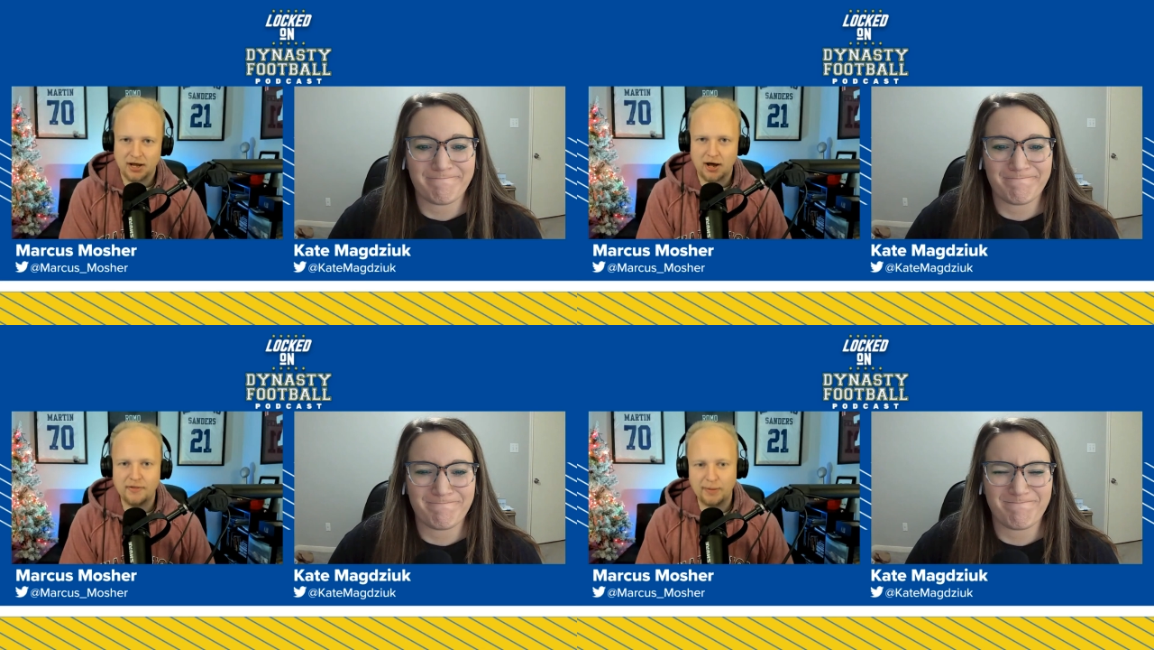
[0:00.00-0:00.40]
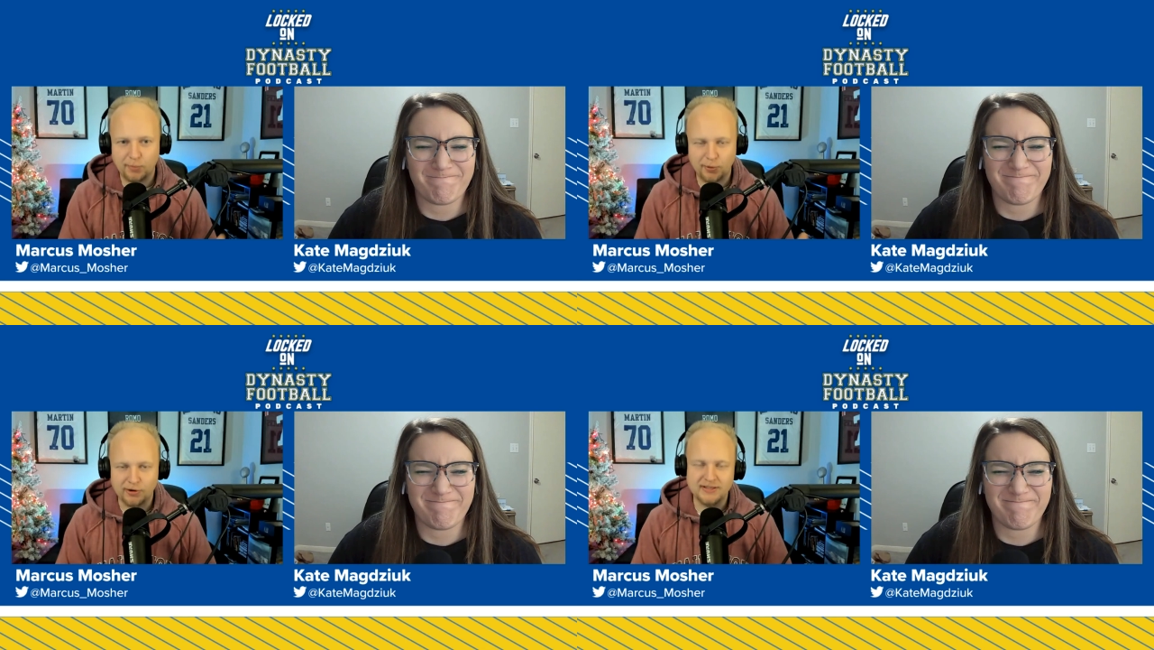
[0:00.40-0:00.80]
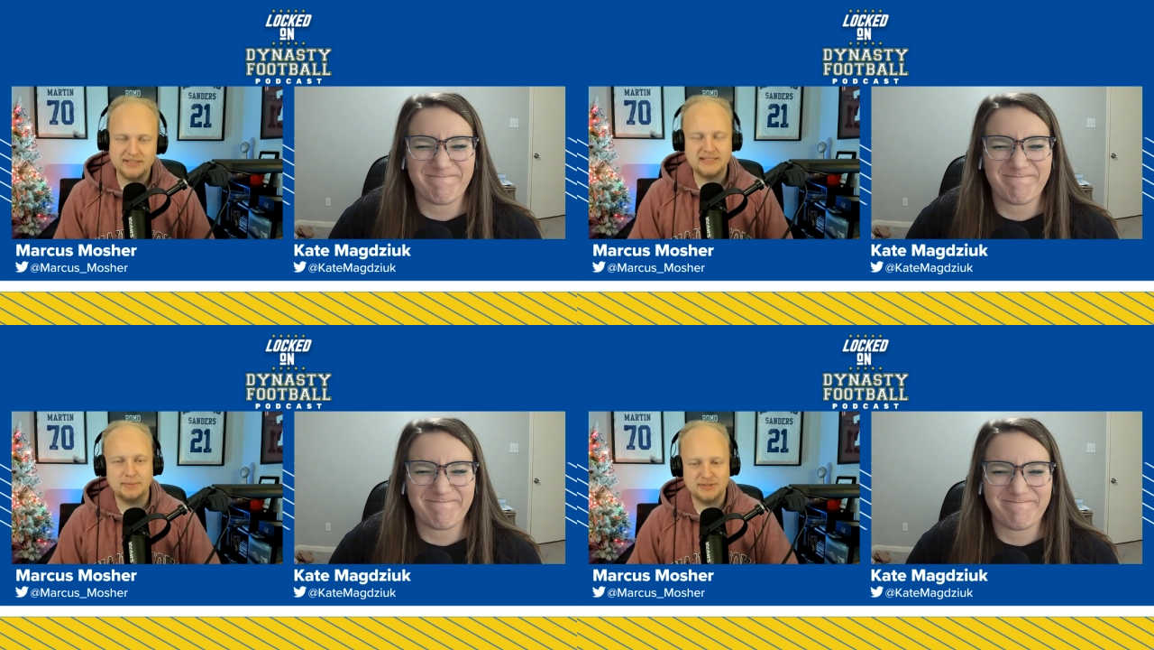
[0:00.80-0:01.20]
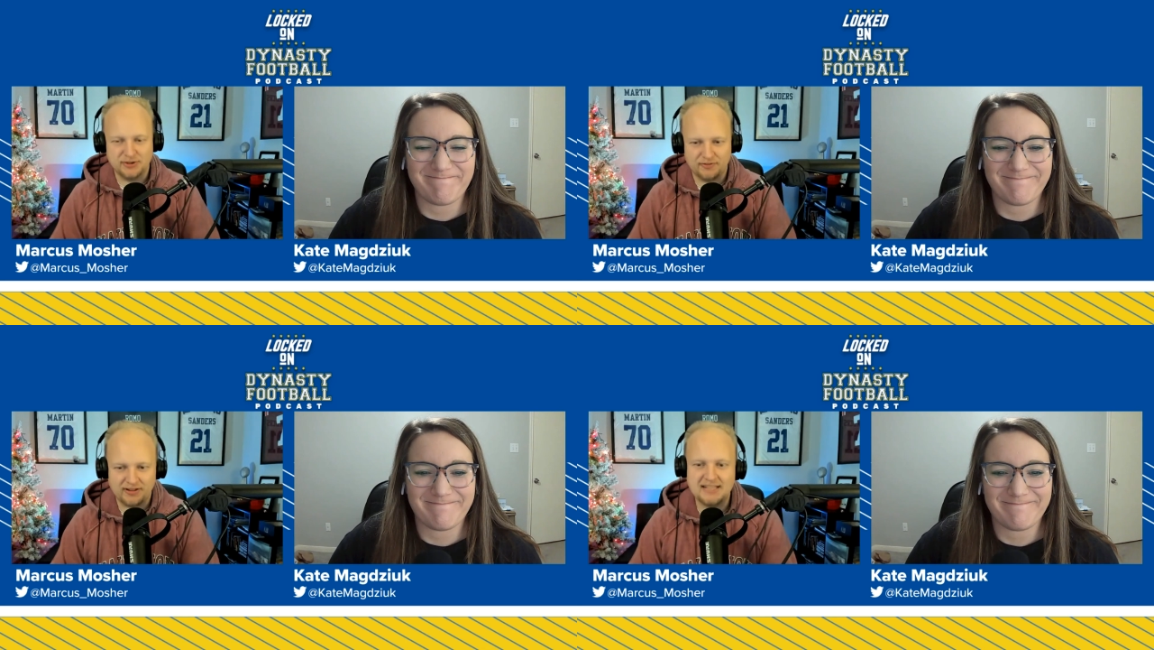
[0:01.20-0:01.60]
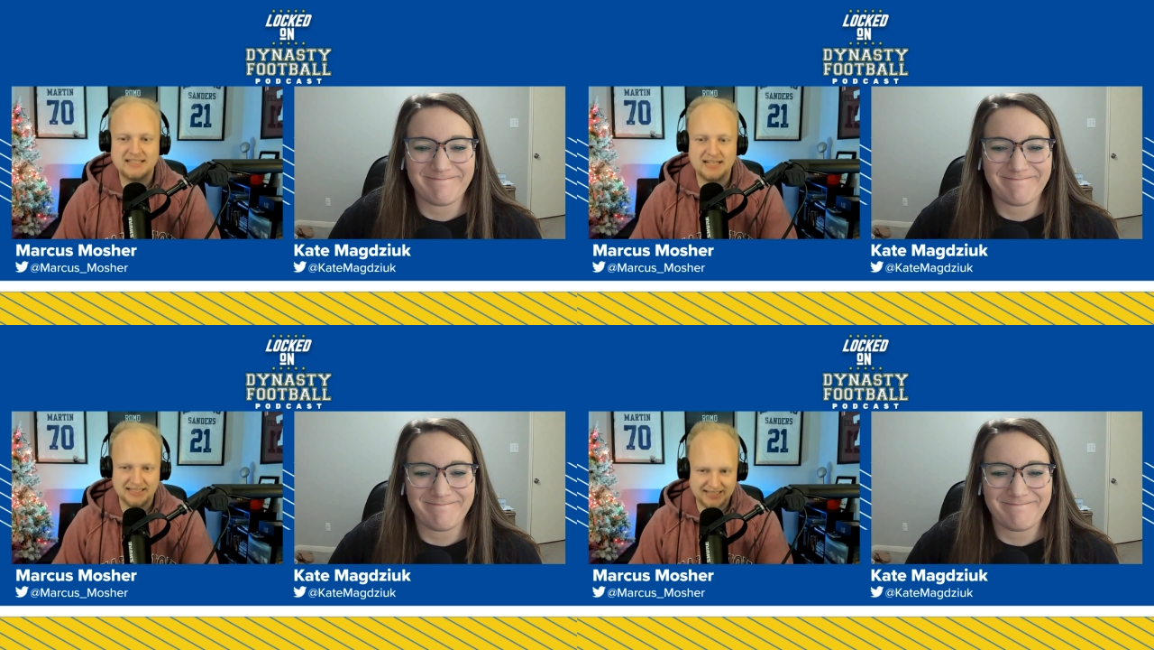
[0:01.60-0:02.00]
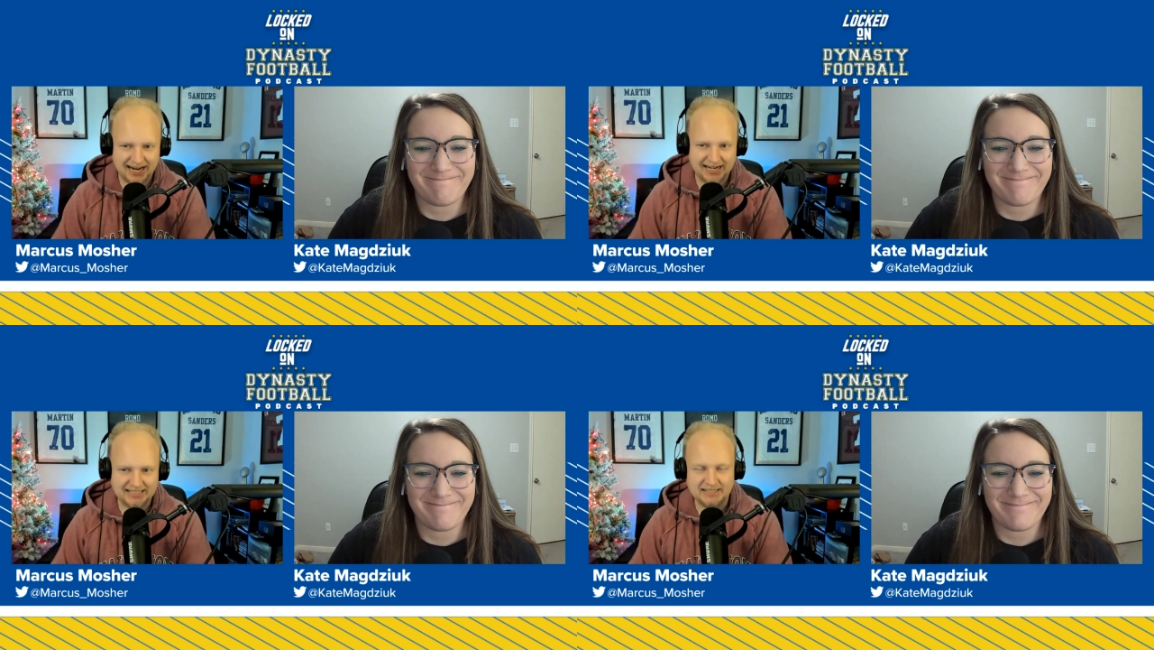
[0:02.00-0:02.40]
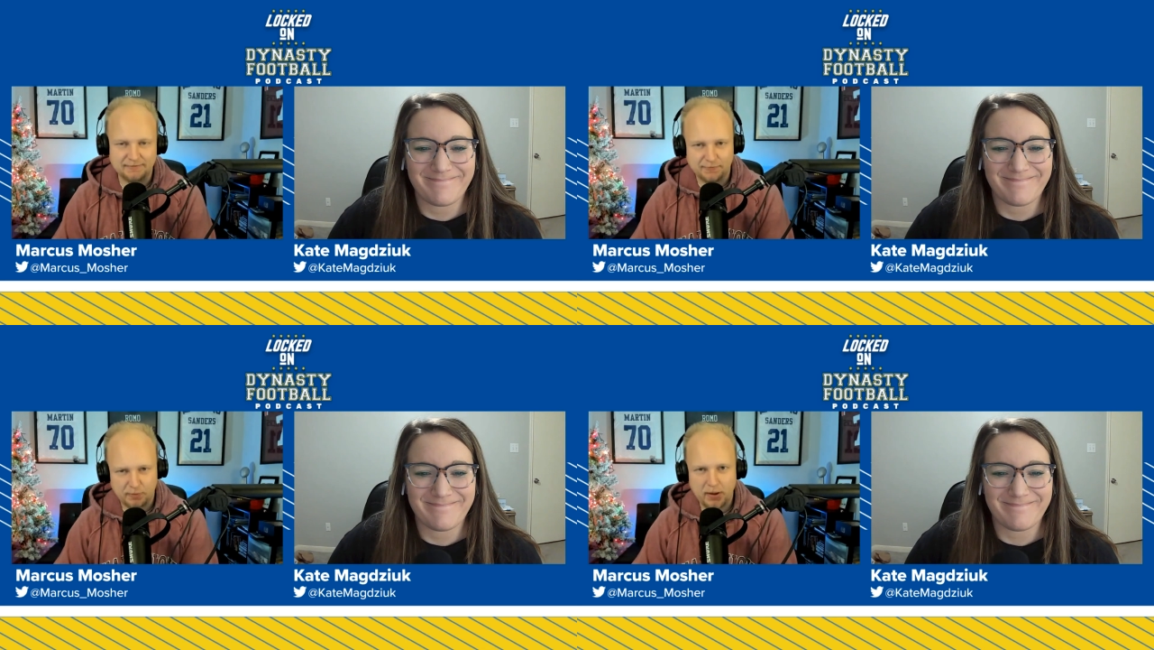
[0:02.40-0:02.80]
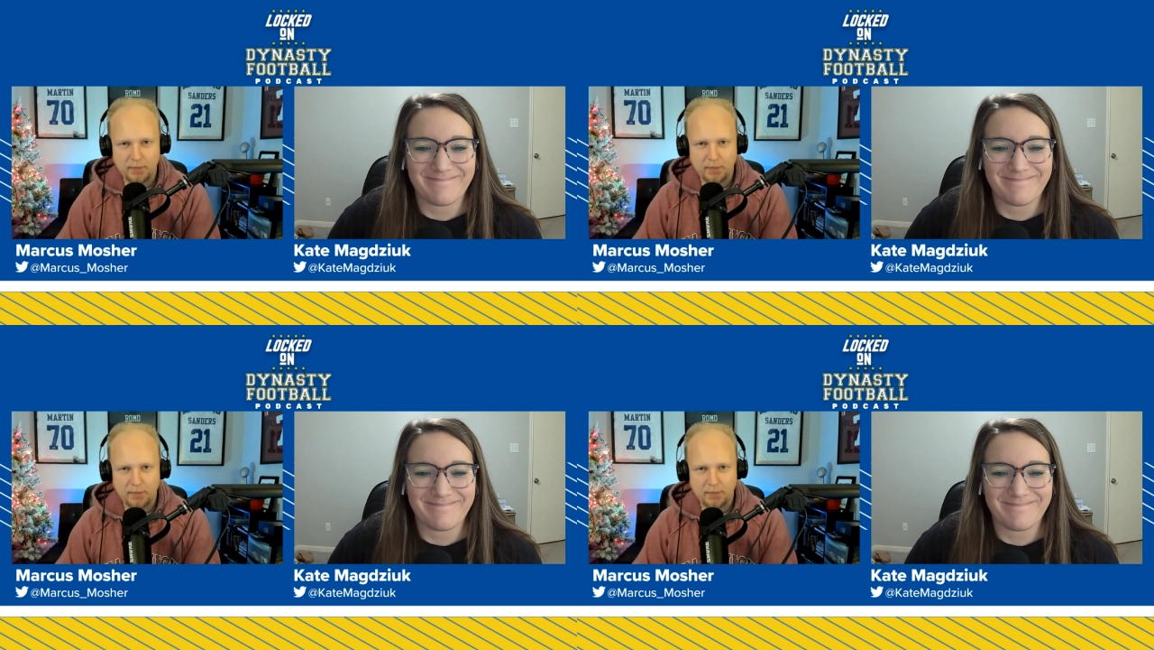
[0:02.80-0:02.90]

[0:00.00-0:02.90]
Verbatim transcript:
Speaker 1: All that more this episode of the Locked On Dynasty Football